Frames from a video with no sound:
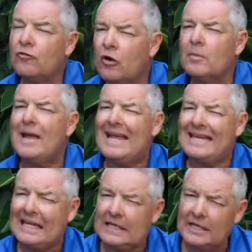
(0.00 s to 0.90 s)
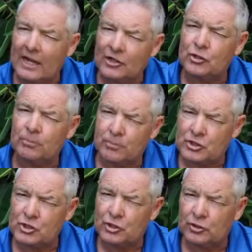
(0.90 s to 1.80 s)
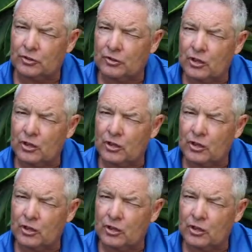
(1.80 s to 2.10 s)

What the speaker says: from a connection position,